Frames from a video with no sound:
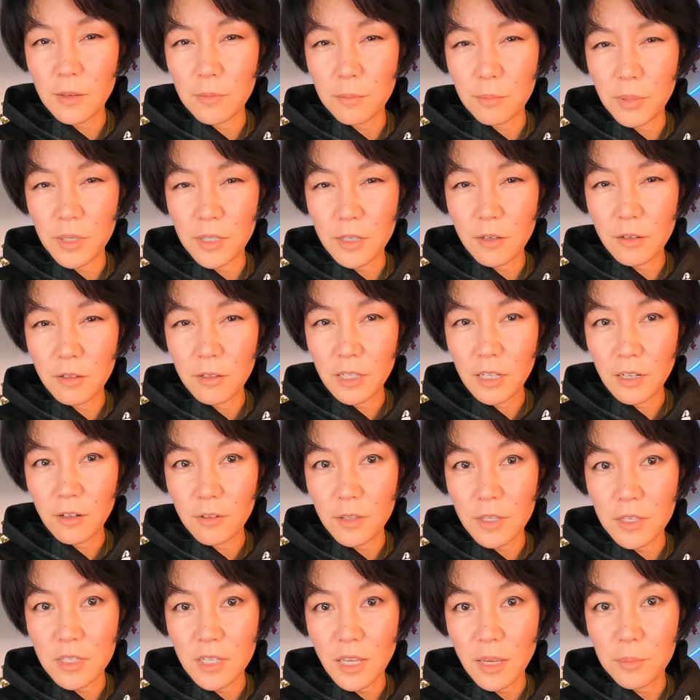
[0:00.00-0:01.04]
and but clear
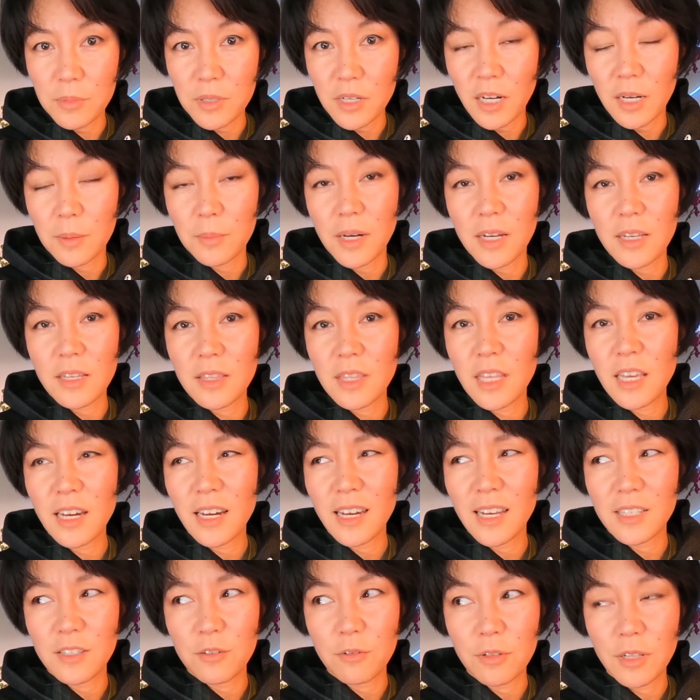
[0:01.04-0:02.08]
at the same time. I think
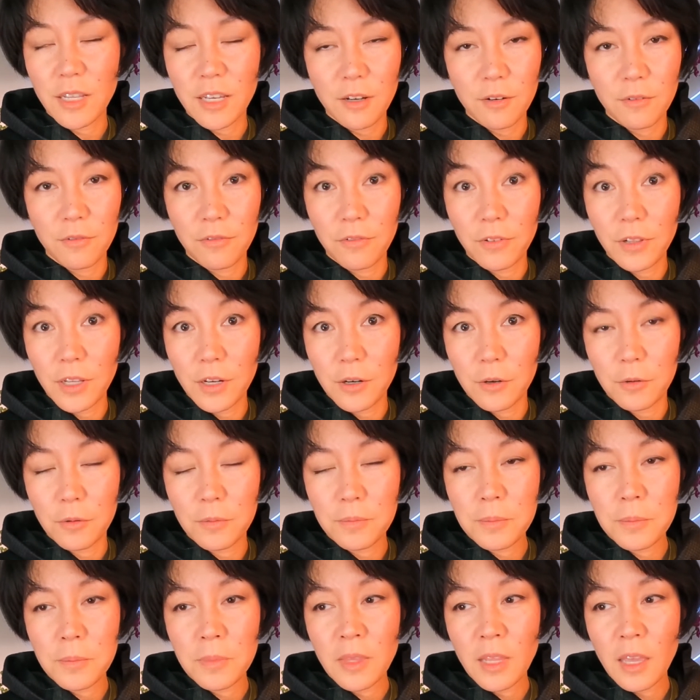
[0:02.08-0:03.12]
I entered like a flow.